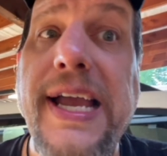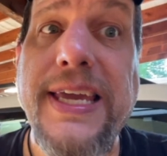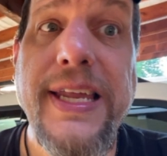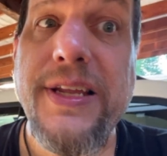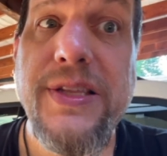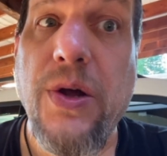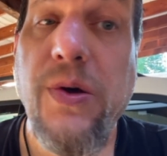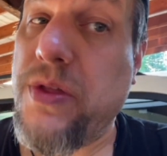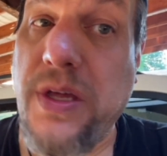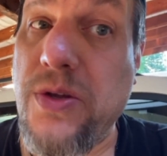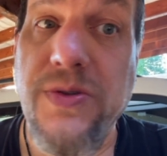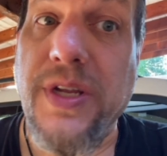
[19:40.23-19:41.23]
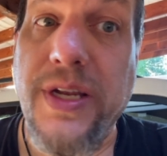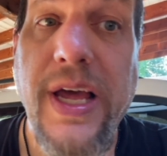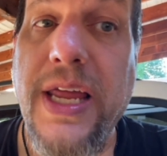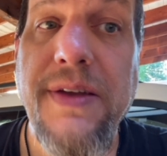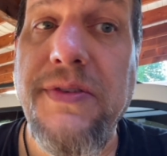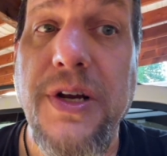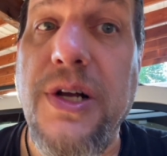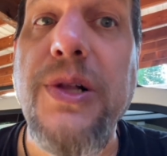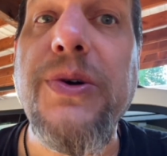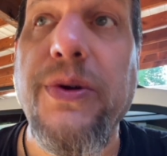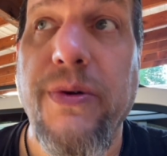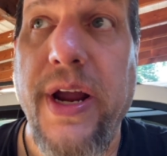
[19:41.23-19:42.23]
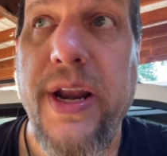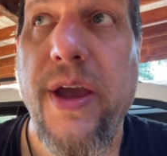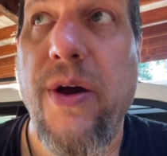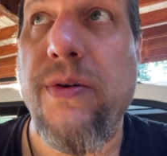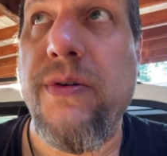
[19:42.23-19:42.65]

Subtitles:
Get it though, they used to not even include a radio.